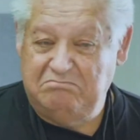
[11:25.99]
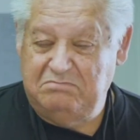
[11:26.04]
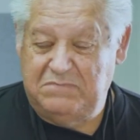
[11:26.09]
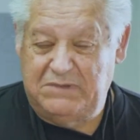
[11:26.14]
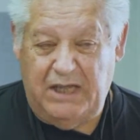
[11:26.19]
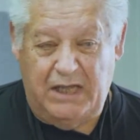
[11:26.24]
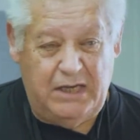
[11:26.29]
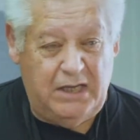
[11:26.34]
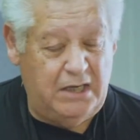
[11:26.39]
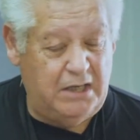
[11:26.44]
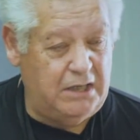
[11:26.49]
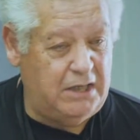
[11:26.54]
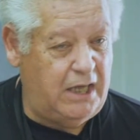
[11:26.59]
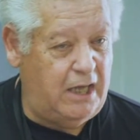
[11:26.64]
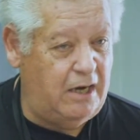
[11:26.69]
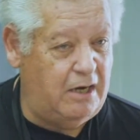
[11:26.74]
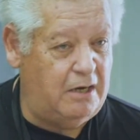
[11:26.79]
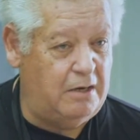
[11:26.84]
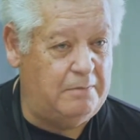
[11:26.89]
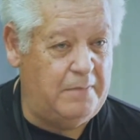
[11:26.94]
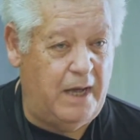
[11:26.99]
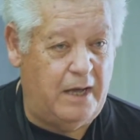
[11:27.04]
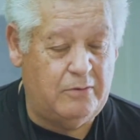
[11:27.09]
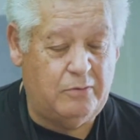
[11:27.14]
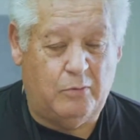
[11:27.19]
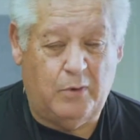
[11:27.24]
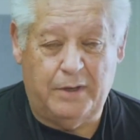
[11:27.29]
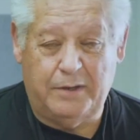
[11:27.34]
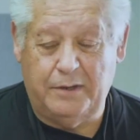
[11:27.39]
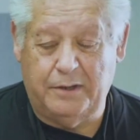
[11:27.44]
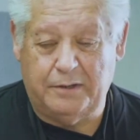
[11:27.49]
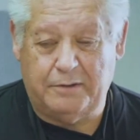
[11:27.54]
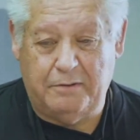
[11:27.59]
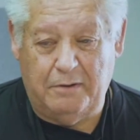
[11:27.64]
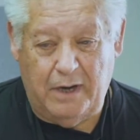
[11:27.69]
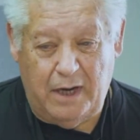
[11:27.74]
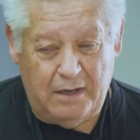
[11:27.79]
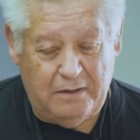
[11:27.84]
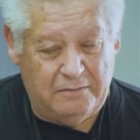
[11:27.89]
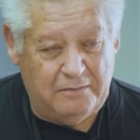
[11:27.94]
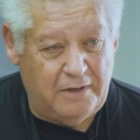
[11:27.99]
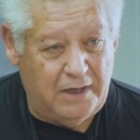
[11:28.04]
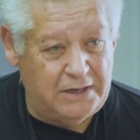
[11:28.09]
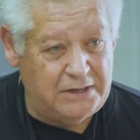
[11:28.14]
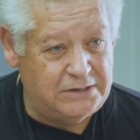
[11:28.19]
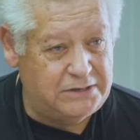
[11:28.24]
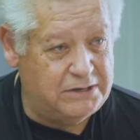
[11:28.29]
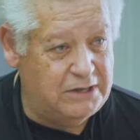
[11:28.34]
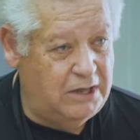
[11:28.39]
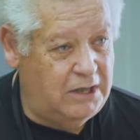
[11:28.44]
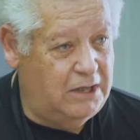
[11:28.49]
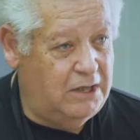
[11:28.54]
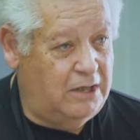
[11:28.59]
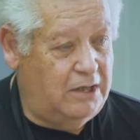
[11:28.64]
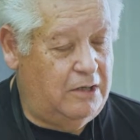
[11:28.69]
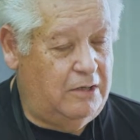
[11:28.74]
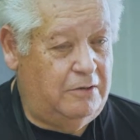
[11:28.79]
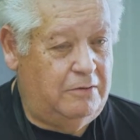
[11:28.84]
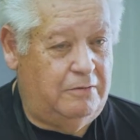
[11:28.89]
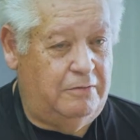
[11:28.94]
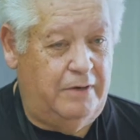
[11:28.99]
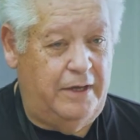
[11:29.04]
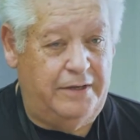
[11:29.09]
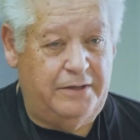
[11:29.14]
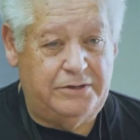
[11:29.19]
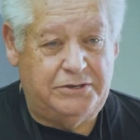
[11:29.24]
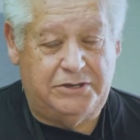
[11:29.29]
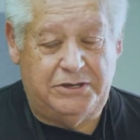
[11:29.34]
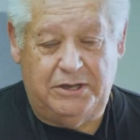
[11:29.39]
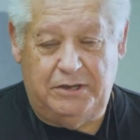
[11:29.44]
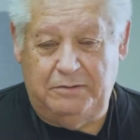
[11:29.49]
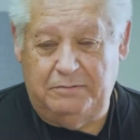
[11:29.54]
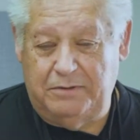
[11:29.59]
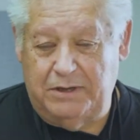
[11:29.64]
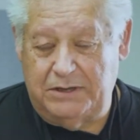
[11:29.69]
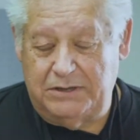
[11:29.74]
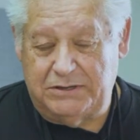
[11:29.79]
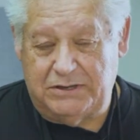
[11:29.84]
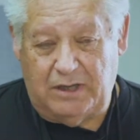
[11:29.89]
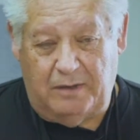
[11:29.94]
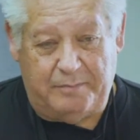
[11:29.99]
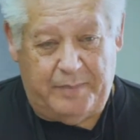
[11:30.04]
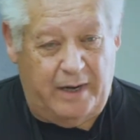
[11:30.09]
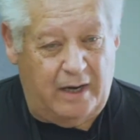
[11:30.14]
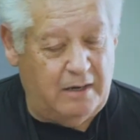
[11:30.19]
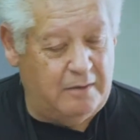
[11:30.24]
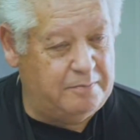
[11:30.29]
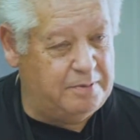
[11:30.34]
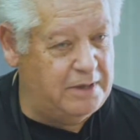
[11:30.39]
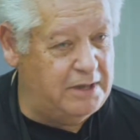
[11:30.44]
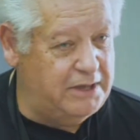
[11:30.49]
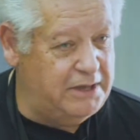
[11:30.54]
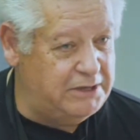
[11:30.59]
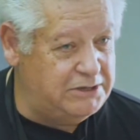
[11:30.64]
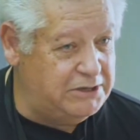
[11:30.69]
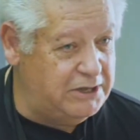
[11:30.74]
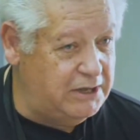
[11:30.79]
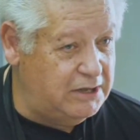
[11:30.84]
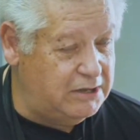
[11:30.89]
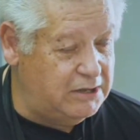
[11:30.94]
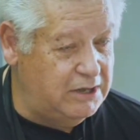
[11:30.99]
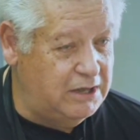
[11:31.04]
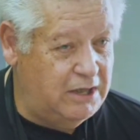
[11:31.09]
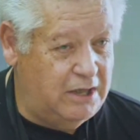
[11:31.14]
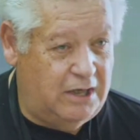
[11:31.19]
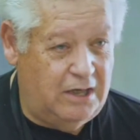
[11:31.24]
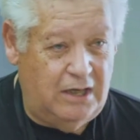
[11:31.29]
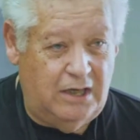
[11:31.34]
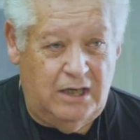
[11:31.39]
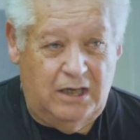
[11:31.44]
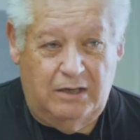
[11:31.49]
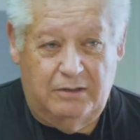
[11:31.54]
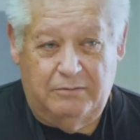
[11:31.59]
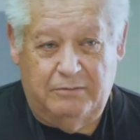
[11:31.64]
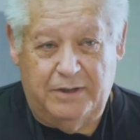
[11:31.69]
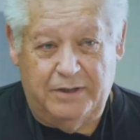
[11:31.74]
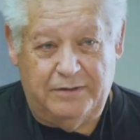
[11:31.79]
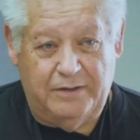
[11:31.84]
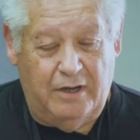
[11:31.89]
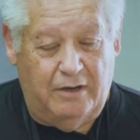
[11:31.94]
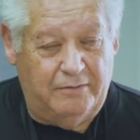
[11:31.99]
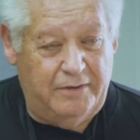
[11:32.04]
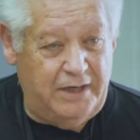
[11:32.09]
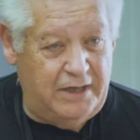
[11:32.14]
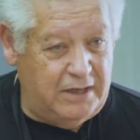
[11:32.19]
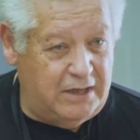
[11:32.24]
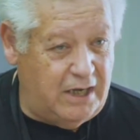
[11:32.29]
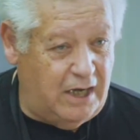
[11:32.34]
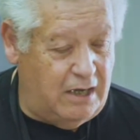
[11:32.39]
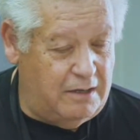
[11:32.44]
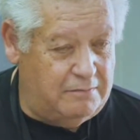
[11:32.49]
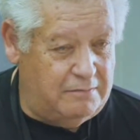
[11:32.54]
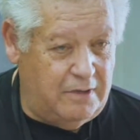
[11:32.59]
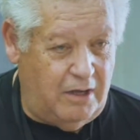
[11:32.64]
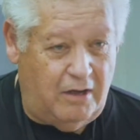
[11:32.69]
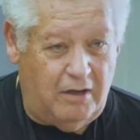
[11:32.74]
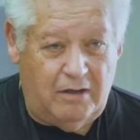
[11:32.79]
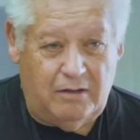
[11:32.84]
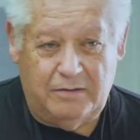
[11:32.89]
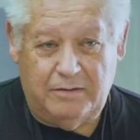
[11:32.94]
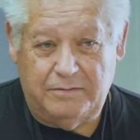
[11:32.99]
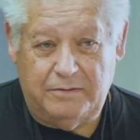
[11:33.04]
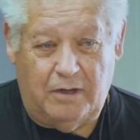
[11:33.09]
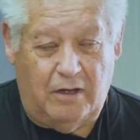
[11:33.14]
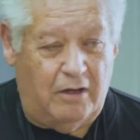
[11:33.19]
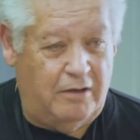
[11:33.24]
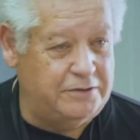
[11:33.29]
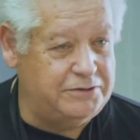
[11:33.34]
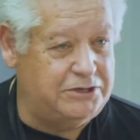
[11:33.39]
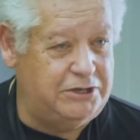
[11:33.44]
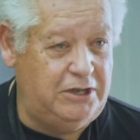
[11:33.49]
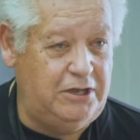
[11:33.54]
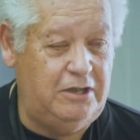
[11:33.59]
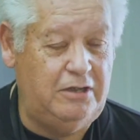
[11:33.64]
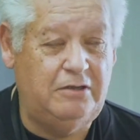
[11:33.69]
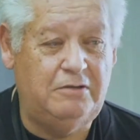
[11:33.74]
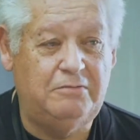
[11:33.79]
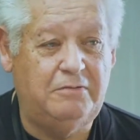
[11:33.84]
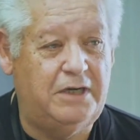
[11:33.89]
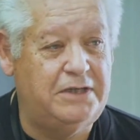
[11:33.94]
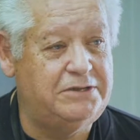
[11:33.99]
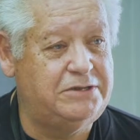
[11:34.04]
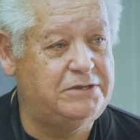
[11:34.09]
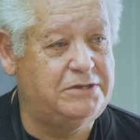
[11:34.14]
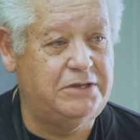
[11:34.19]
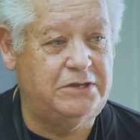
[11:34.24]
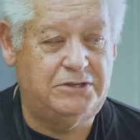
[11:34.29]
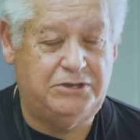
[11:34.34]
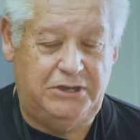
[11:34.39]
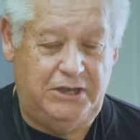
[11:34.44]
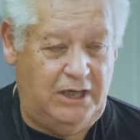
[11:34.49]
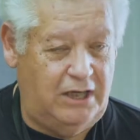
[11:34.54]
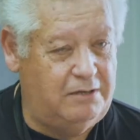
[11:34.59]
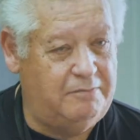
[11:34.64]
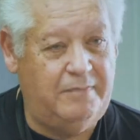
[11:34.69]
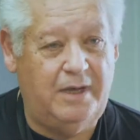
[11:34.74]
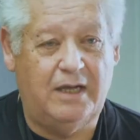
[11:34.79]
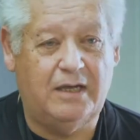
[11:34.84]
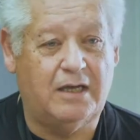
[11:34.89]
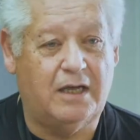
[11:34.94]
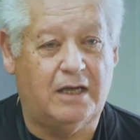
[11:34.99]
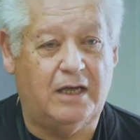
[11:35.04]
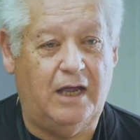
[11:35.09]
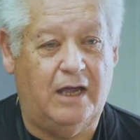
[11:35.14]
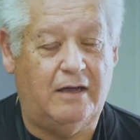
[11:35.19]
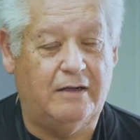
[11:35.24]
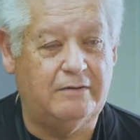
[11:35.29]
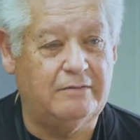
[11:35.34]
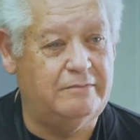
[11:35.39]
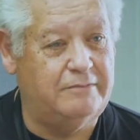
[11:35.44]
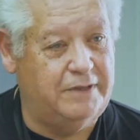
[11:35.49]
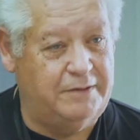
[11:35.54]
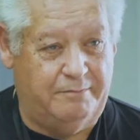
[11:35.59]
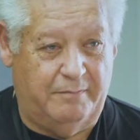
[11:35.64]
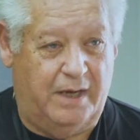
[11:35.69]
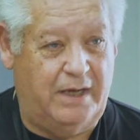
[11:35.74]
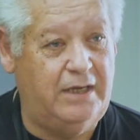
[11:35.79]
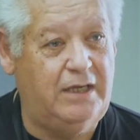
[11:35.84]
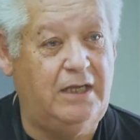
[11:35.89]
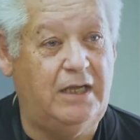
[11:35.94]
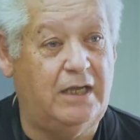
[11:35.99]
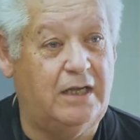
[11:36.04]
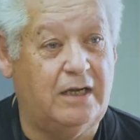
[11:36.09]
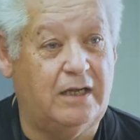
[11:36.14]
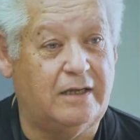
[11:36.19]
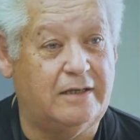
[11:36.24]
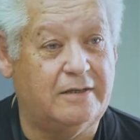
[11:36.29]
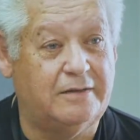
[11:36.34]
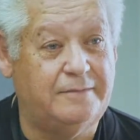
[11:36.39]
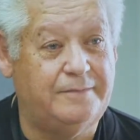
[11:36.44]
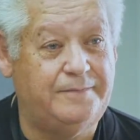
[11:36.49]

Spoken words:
They didn't care about what her credit was, whether she was a paraplegic with no income. All she knew was she had a bank account with money in it.